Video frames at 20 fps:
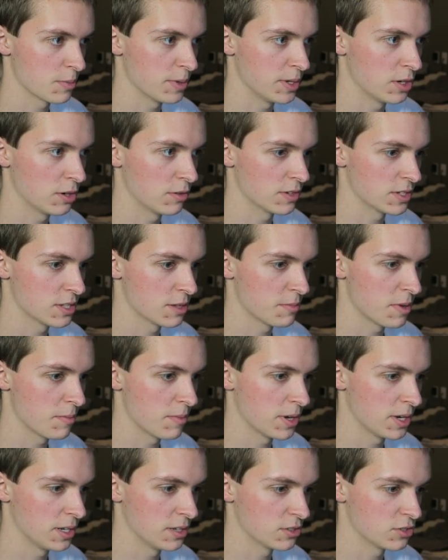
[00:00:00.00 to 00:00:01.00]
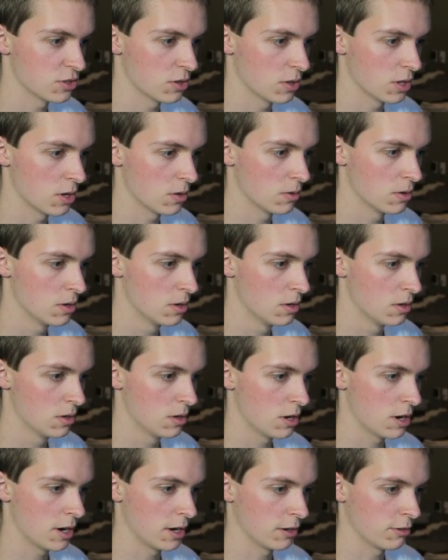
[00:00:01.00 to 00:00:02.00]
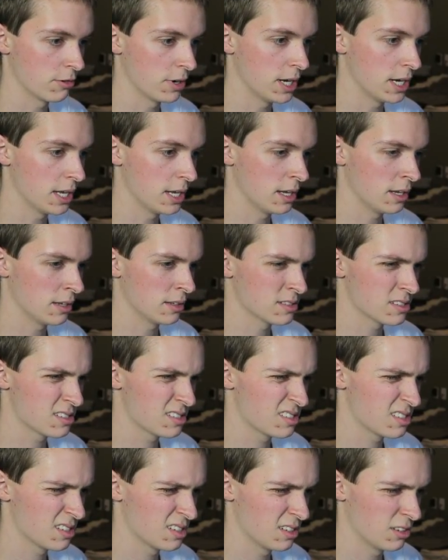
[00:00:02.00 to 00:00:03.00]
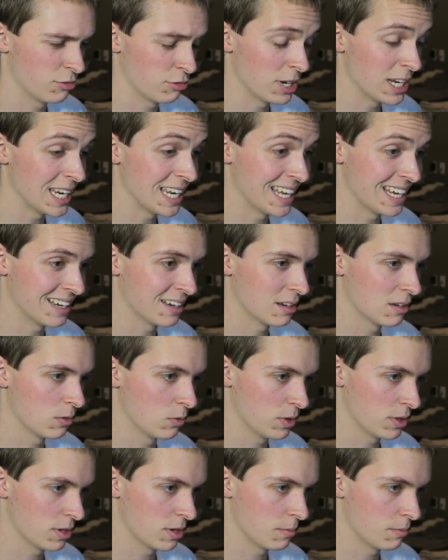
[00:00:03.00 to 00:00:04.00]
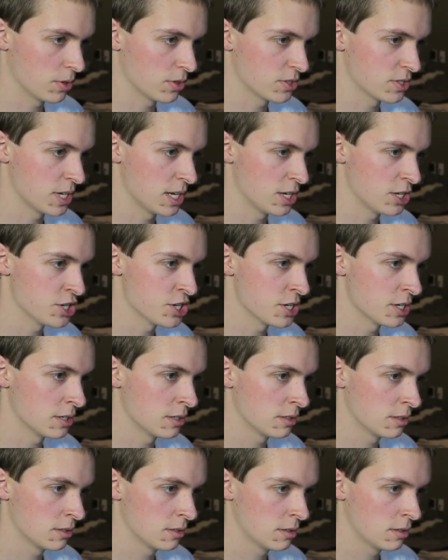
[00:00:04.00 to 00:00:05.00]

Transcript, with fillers: make me nervous that my money is so low. All right, greetings. Greeting with an impersonation.